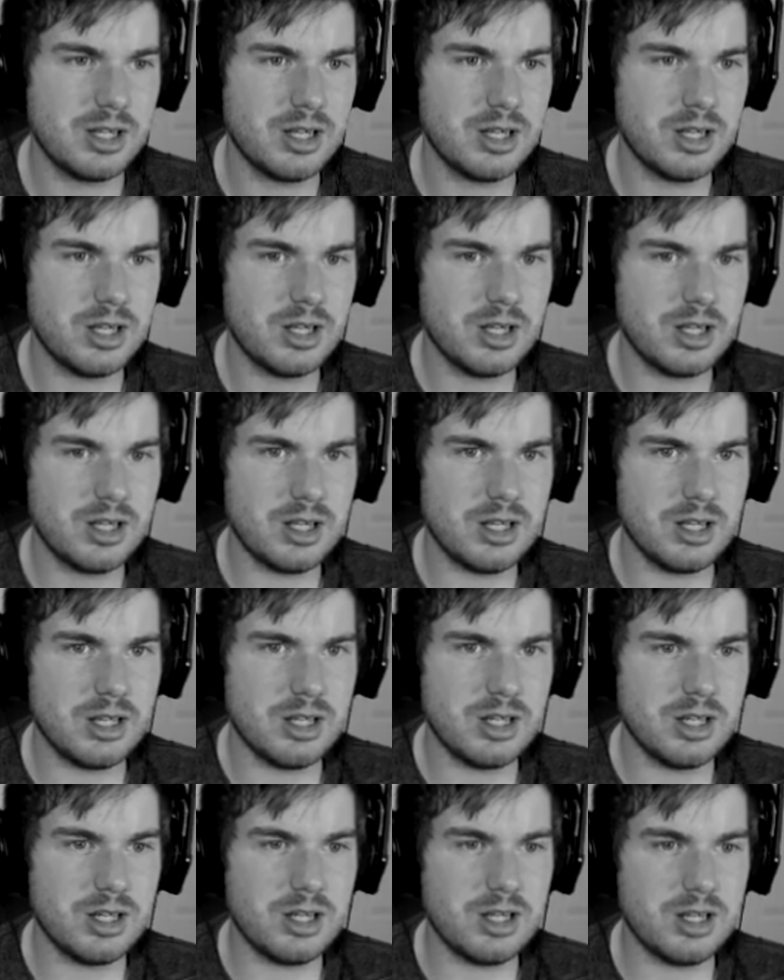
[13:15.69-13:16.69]

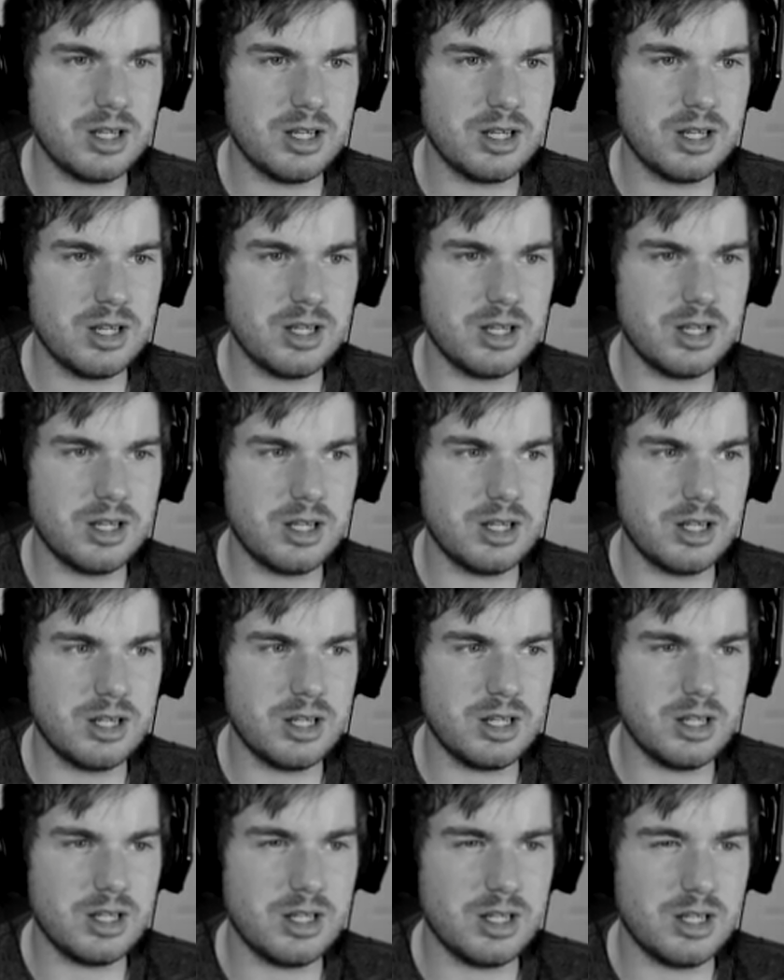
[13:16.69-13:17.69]

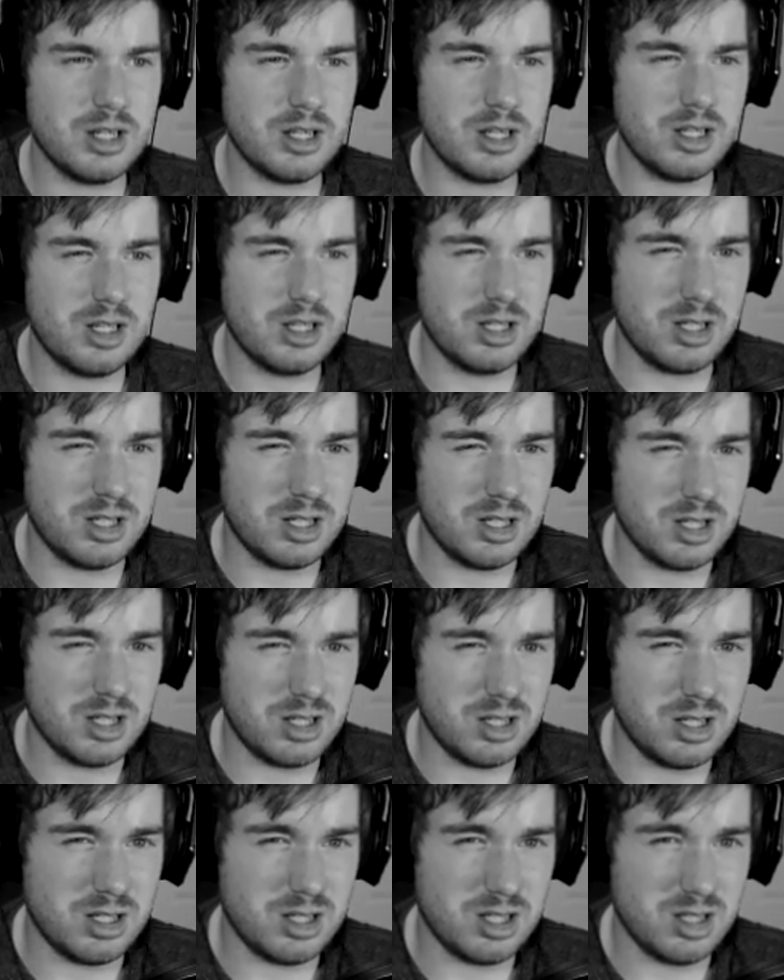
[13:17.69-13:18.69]

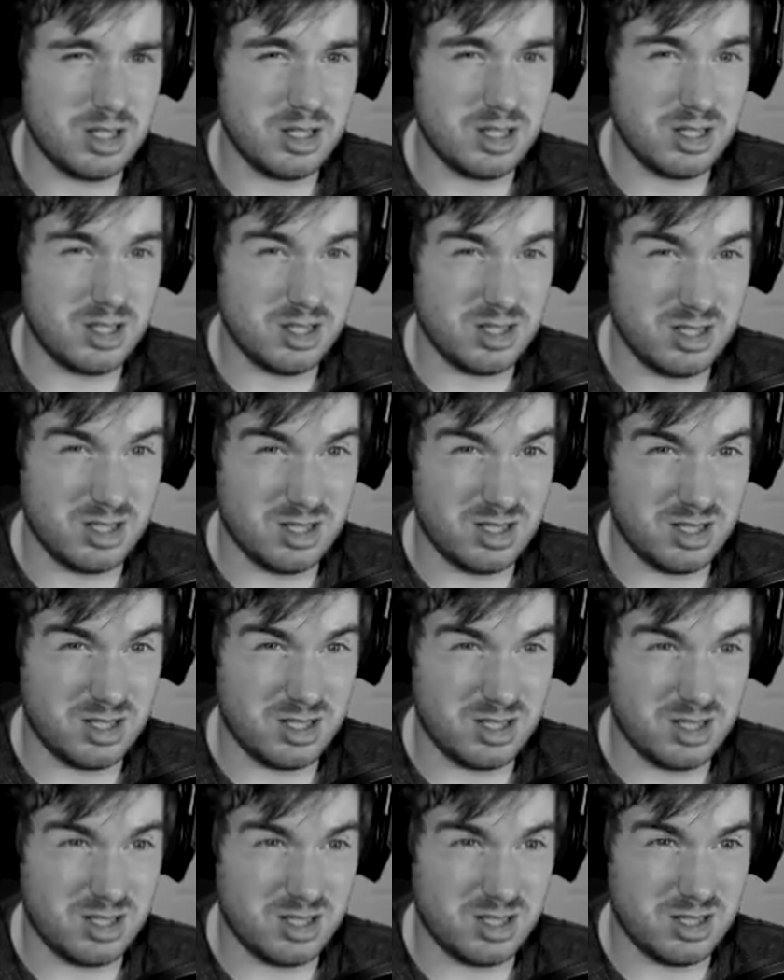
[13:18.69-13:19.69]

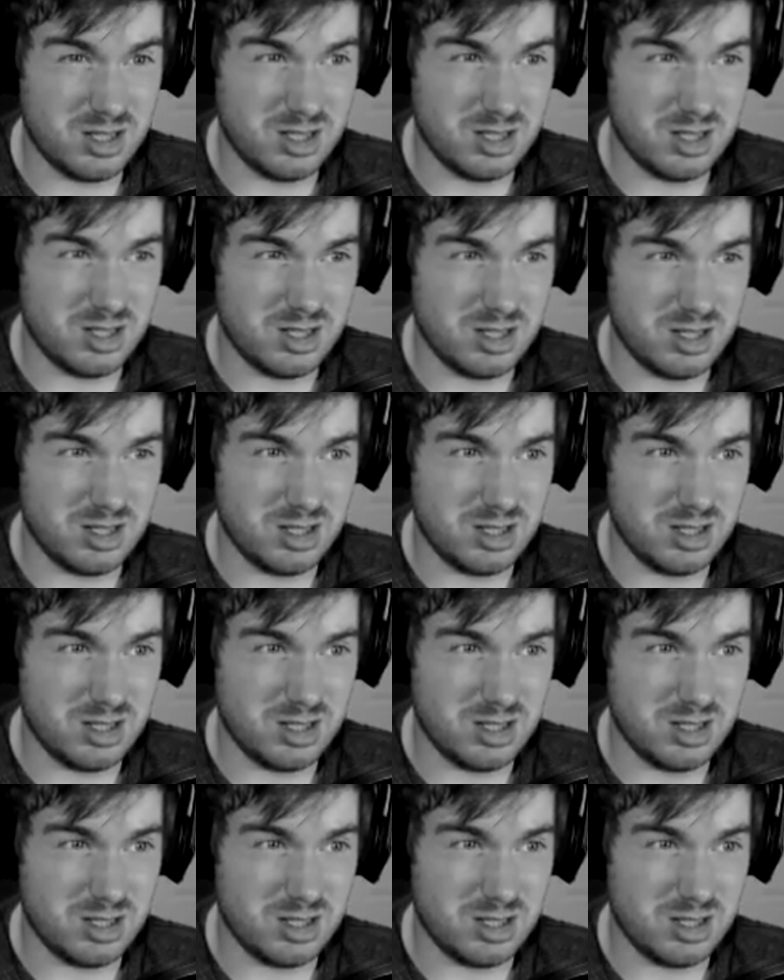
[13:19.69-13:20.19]
Nothing is said.